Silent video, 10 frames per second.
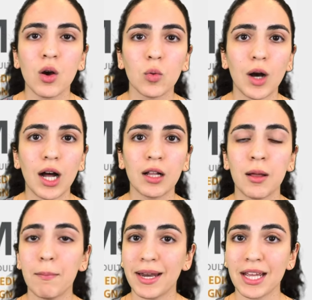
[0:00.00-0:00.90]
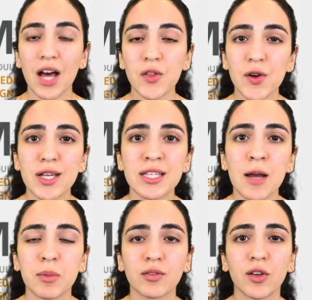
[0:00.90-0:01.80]
while many others
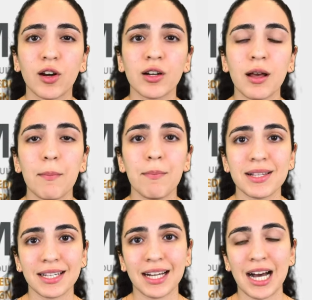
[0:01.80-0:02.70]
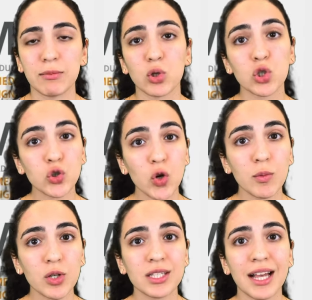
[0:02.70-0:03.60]
preferred mesenchymal
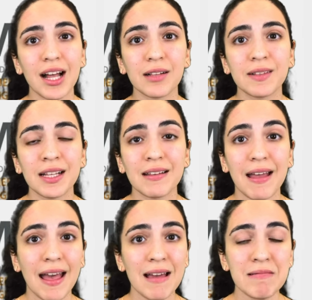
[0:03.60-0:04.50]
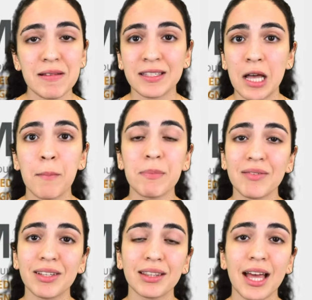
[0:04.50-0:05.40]
stromal cell, and some
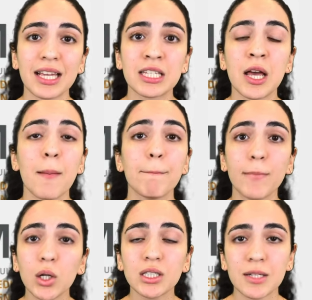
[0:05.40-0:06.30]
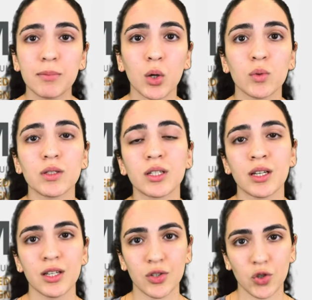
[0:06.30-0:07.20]
even liked multipotent
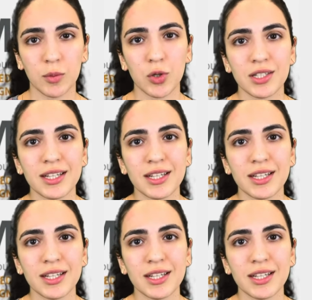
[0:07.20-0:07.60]
stromal